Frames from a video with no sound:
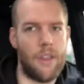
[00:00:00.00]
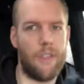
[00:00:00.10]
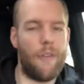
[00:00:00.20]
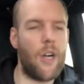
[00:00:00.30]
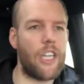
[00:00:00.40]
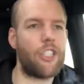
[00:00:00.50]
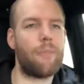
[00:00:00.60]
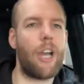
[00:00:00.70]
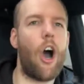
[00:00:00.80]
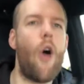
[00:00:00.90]
The focus should
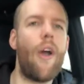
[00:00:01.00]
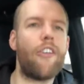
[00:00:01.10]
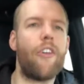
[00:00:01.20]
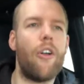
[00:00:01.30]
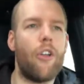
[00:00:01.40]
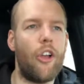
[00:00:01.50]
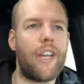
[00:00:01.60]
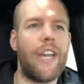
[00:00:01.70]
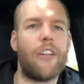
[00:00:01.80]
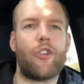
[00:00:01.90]
be always
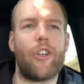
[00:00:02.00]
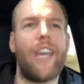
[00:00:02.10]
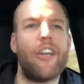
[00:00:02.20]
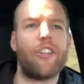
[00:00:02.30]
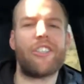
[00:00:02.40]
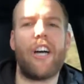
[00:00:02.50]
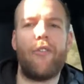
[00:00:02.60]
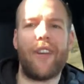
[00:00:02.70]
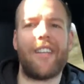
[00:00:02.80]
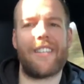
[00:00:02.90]
looking to get yourself
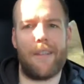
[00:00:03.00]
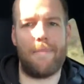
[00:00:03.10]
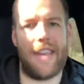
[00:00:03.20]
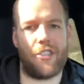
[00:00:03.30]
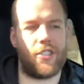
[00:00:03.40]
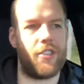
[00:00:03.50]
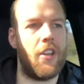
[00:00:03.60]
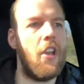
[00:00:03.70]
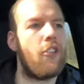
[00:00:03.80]
into the majors.